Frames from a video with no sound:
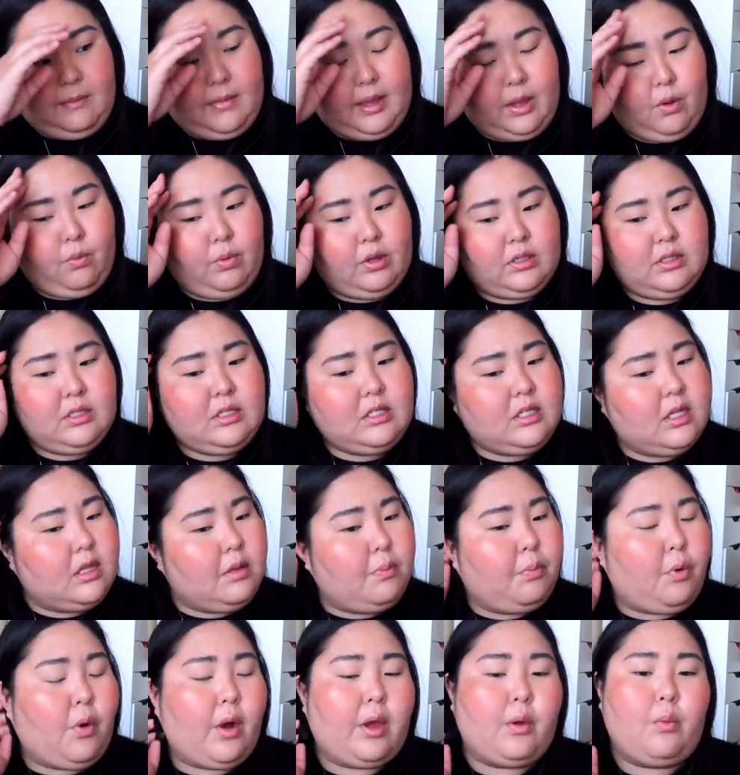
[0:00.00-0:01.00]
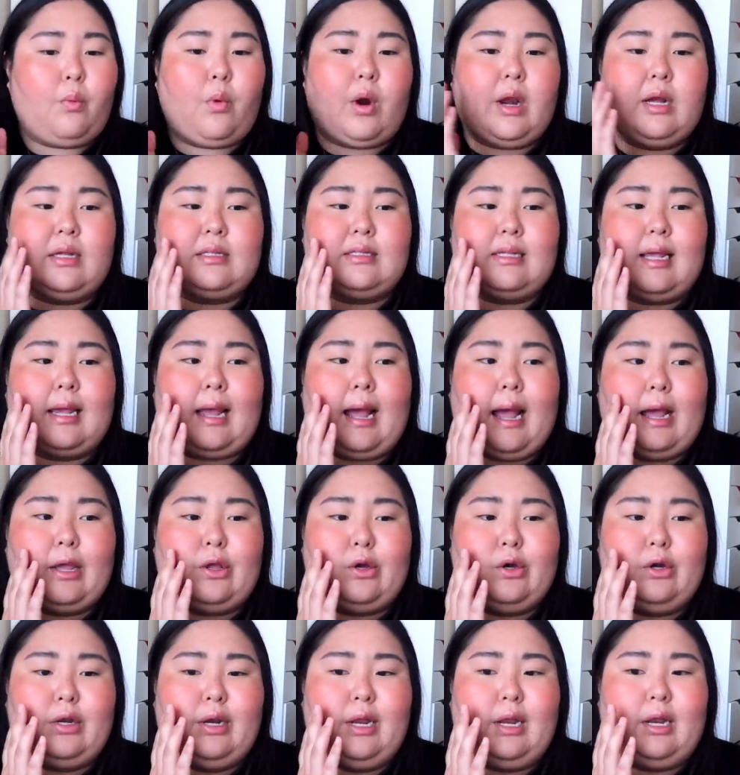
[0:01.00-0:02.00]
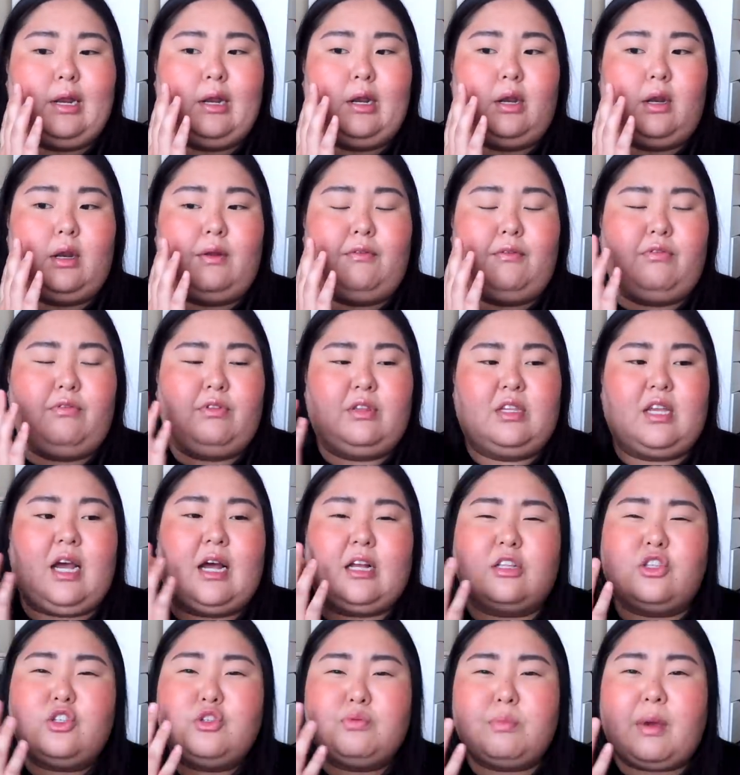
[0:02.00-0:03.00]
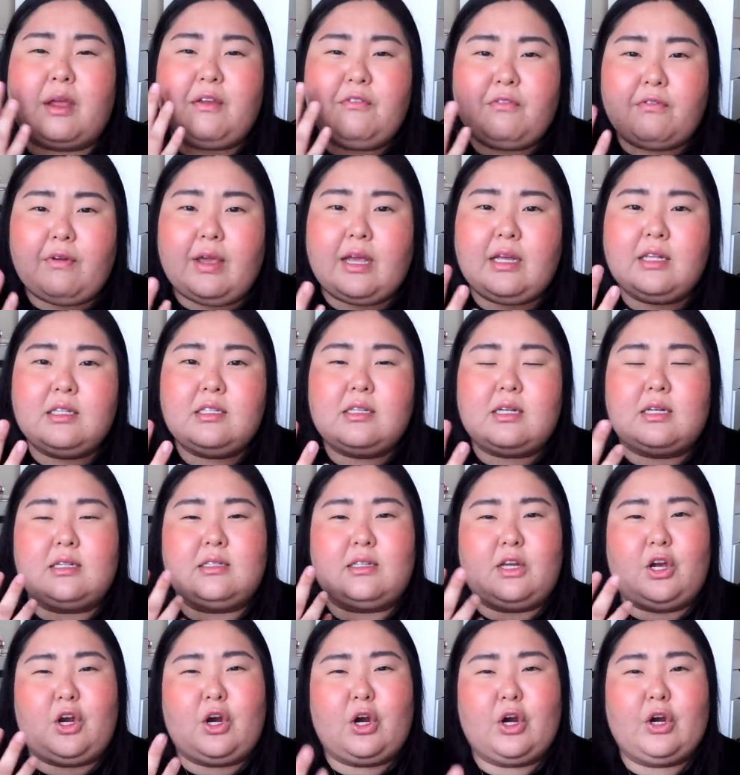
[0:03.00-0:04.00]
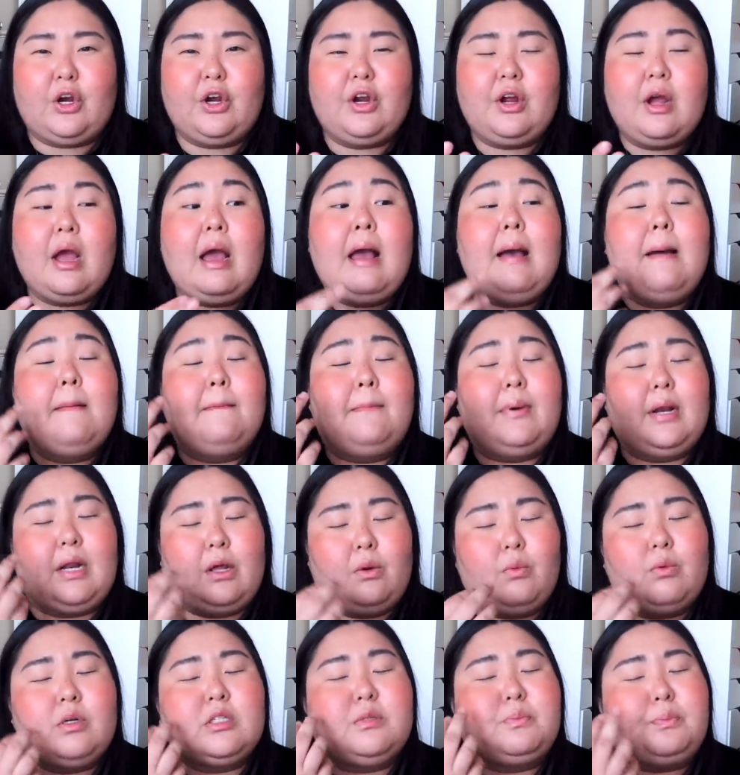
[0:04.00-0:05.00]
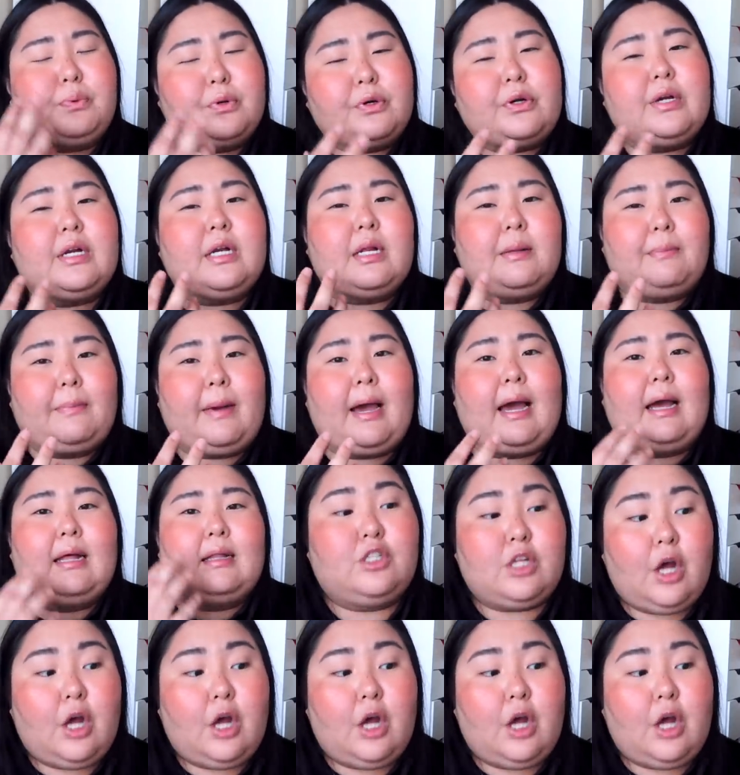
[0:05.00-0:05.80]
It wasn't to the point where it's like I couldn't touch my face because it hurt, but it was pretty bad.